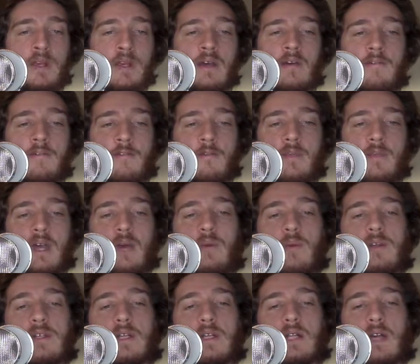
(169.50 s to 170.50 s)
From there,
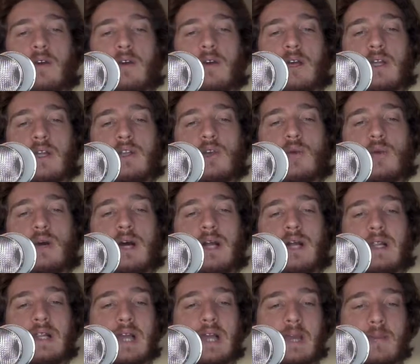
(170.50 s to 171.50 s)
we're declaring a
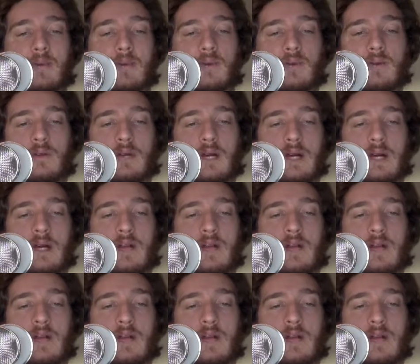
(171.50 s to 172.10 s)
UI label.